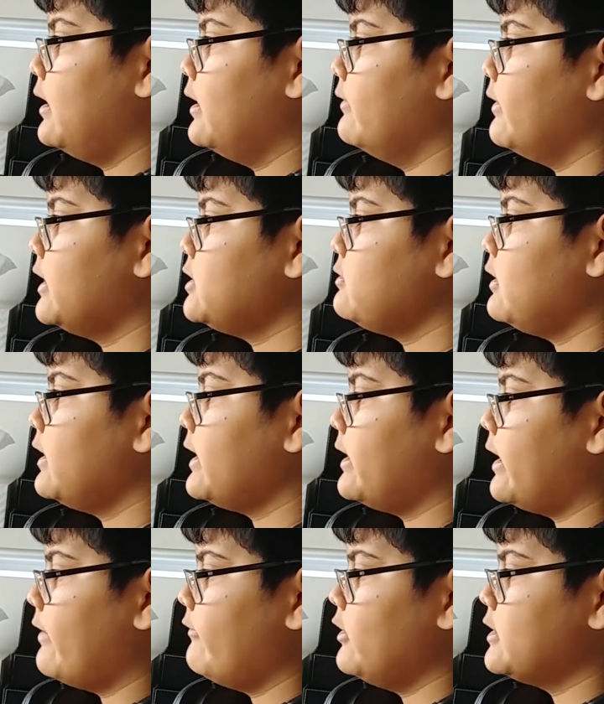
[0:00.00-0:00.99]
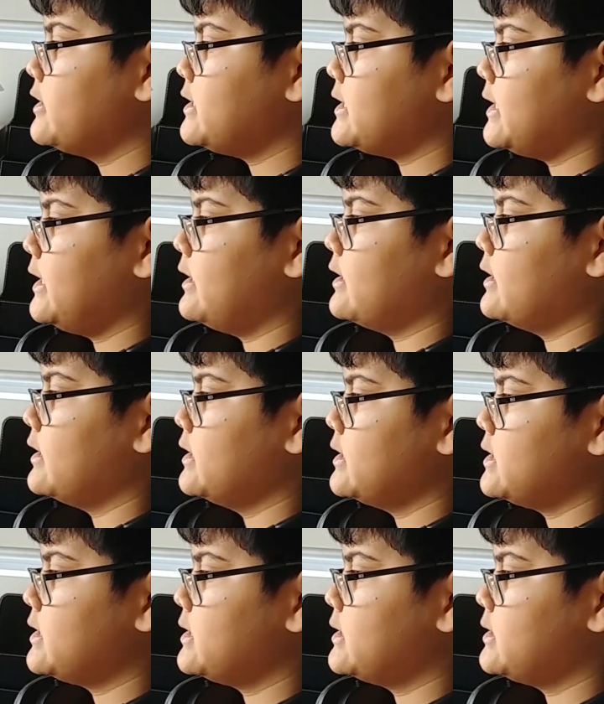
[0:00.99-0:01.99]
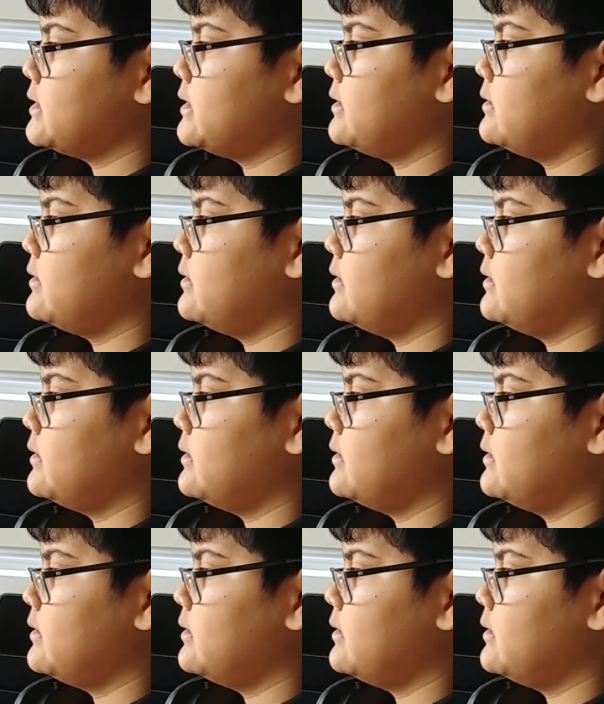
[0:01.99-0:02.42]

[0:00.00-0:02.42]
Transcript: I've actually never seen this.